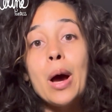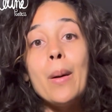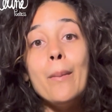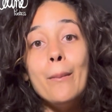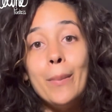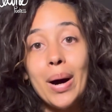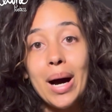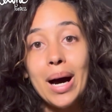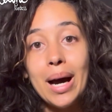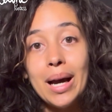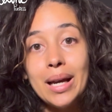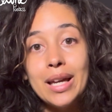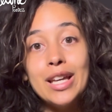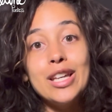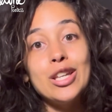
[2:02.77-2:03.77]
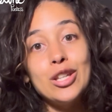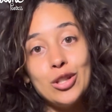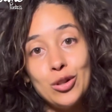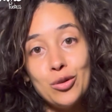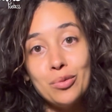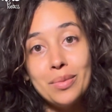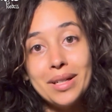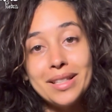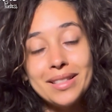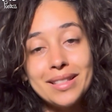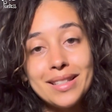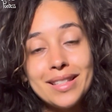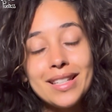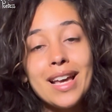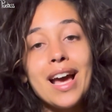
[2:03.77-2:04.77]
by
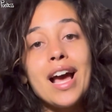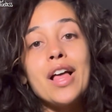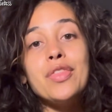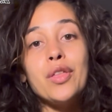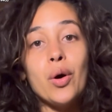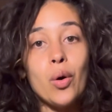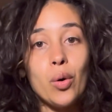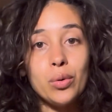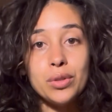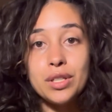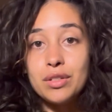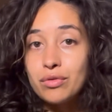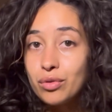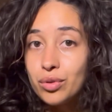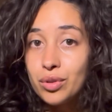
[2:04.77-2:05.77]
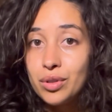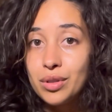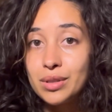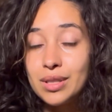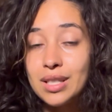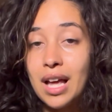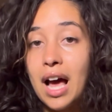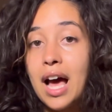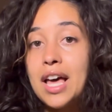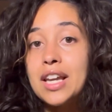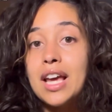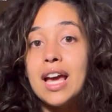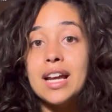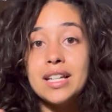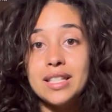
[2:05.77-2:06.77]
humans. The only rules that
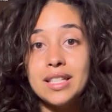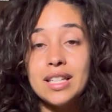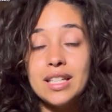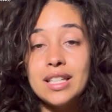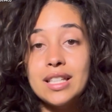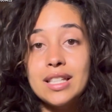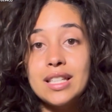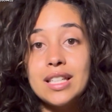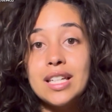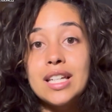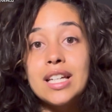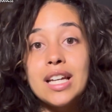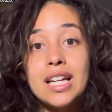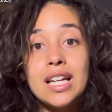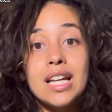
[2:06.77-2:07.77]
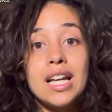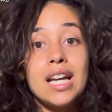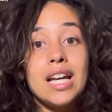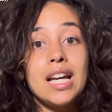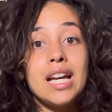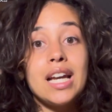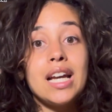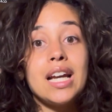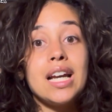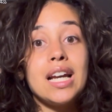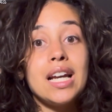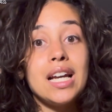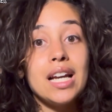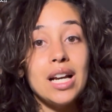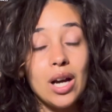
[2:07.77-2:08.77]
exist
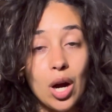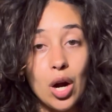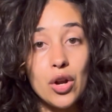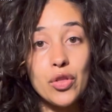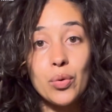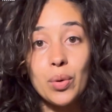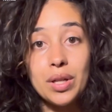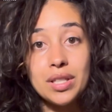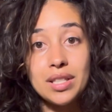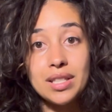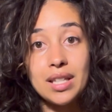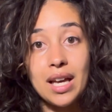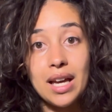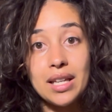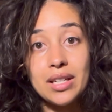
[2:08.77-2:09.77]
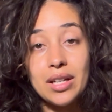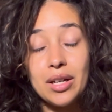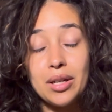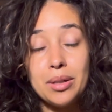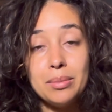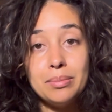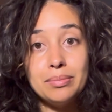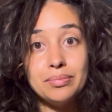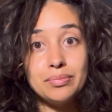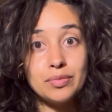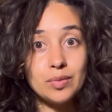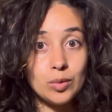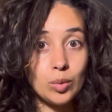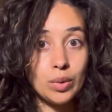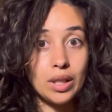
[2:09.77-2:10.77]
are the ones that um,
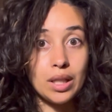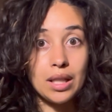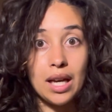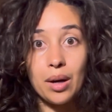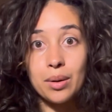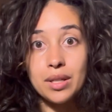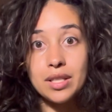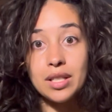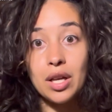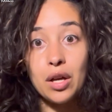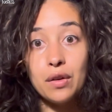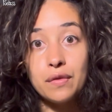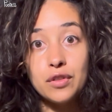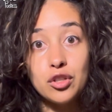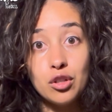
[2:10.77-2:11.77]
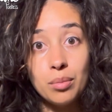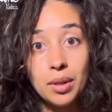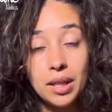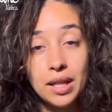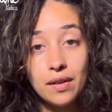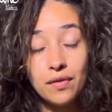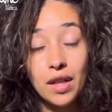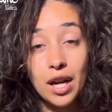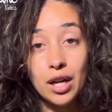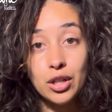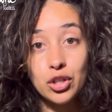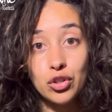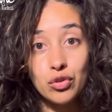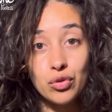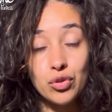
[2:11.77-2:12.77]
we allow ourselves to believe that are
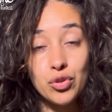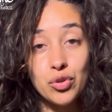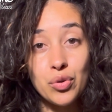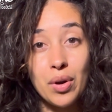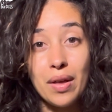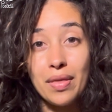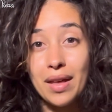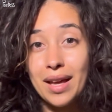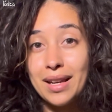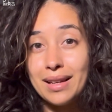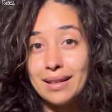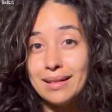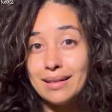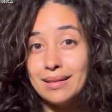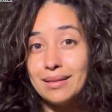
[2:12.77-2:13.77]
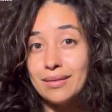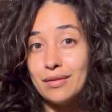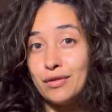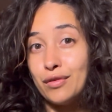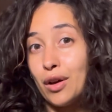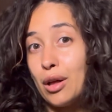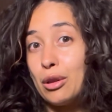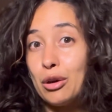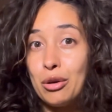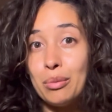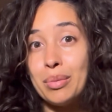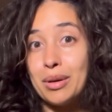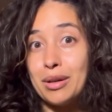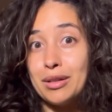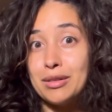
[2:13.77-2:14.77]
true and then follow
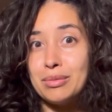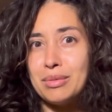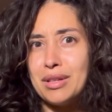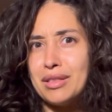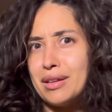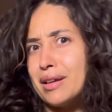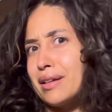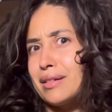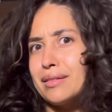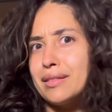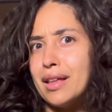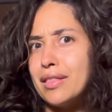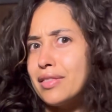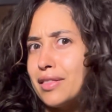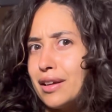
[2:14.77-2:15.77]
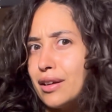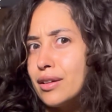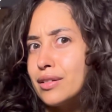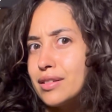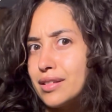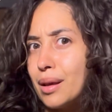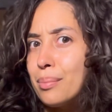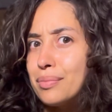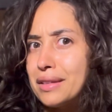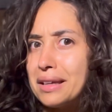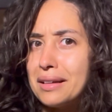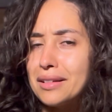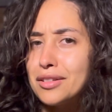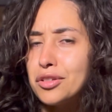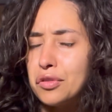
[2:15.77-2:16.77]
because we think that there's
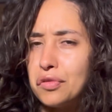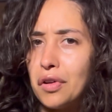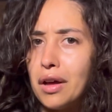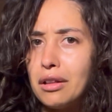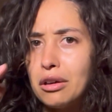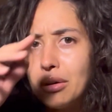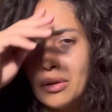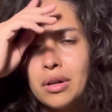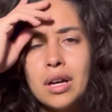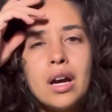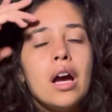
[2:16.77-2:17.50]
something to follow.